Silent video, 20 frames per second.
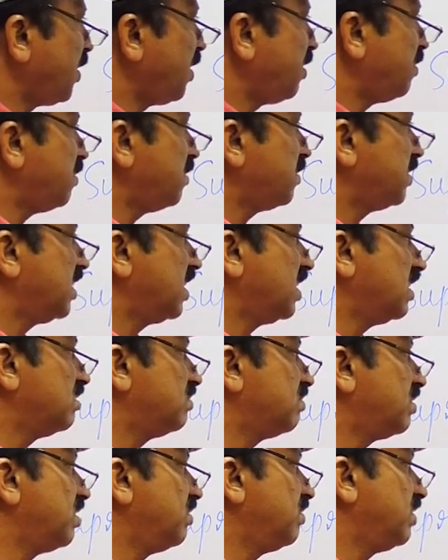Supreme Court,
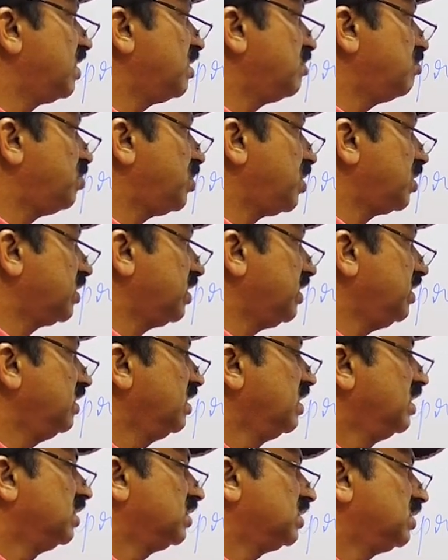that is very very
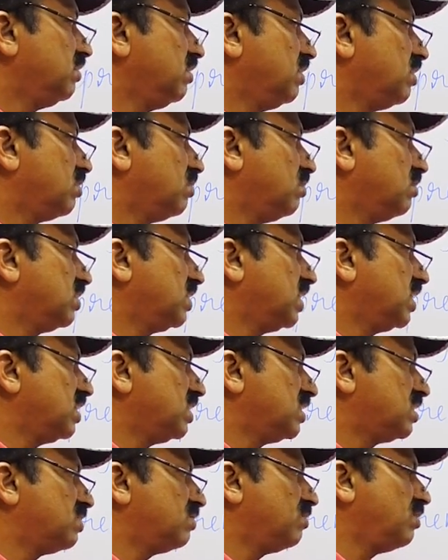important. Civil court,
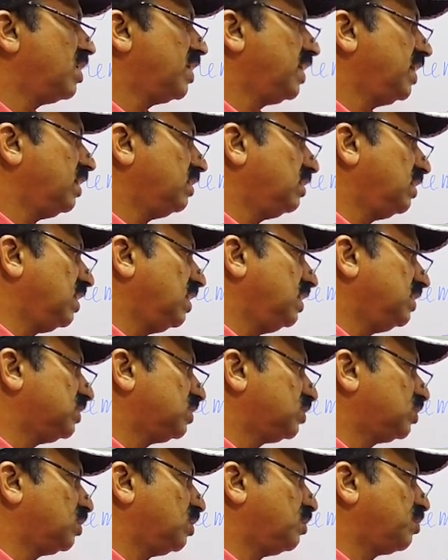that is Diwani
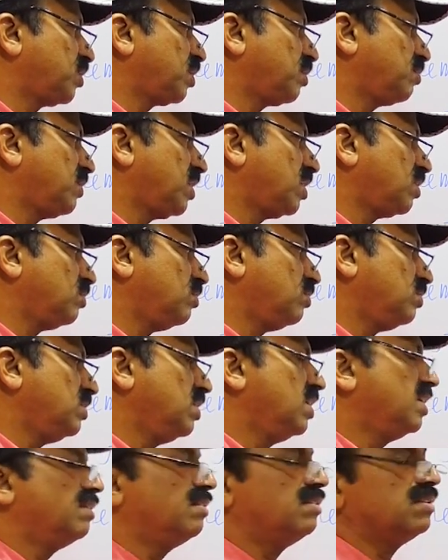Adalats, criminal
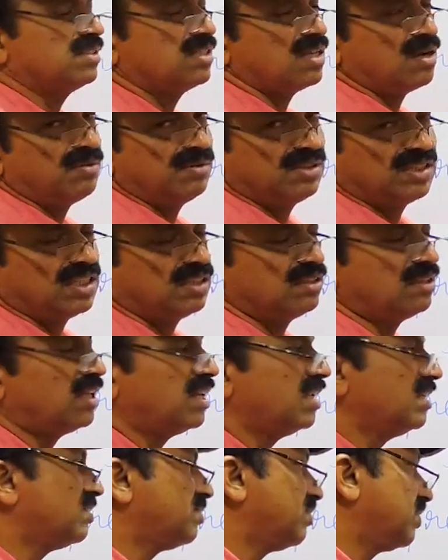court, Nizamat
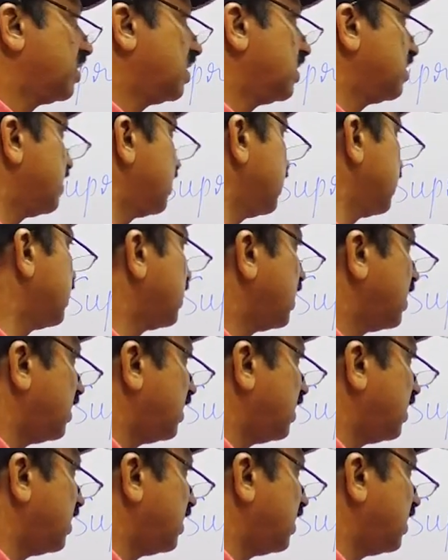Adalats we can say.